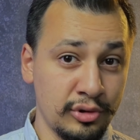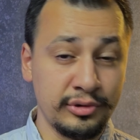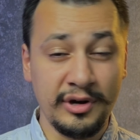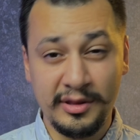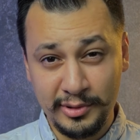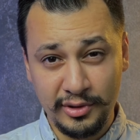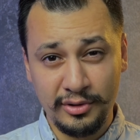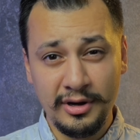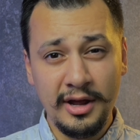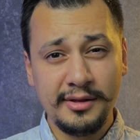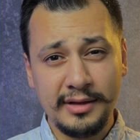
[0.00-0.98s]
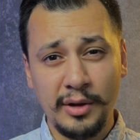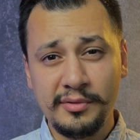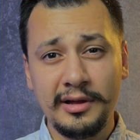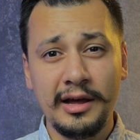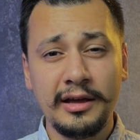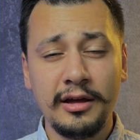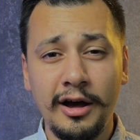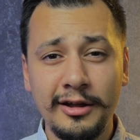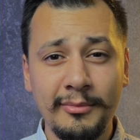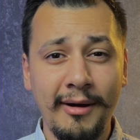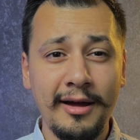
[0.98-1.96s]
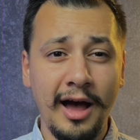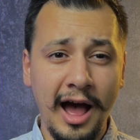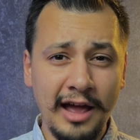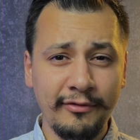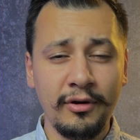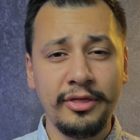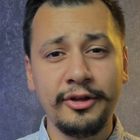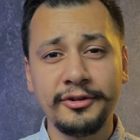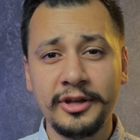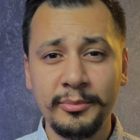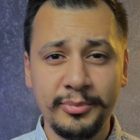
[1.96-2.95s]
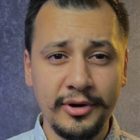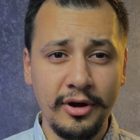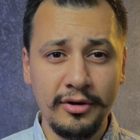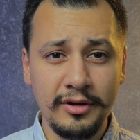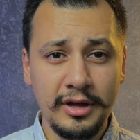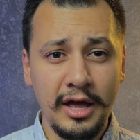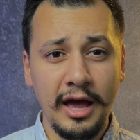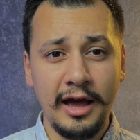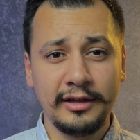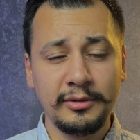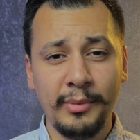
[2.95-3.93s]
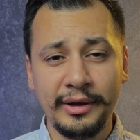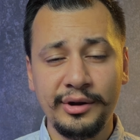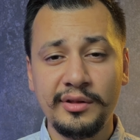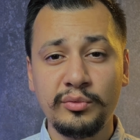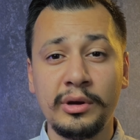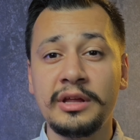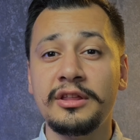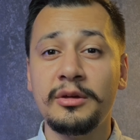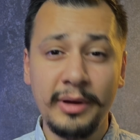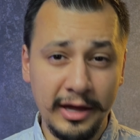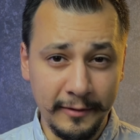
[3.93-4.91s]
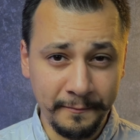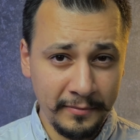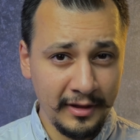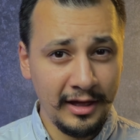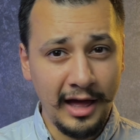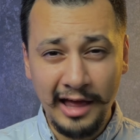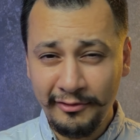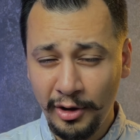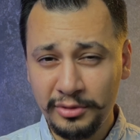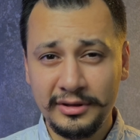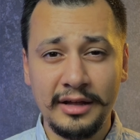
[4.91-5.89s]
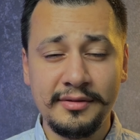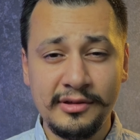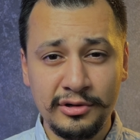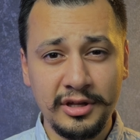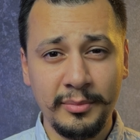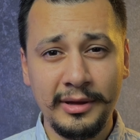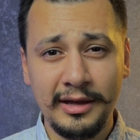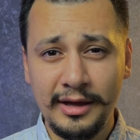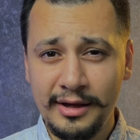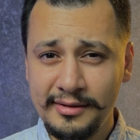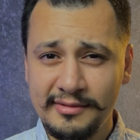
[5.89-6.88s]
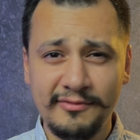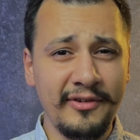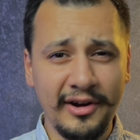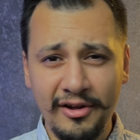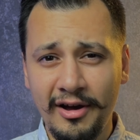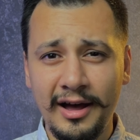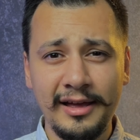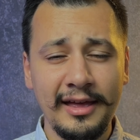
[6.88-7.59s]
transmitter sounds like on my iPhone 13 Pro at -20 dB. I found that 0 dB is very high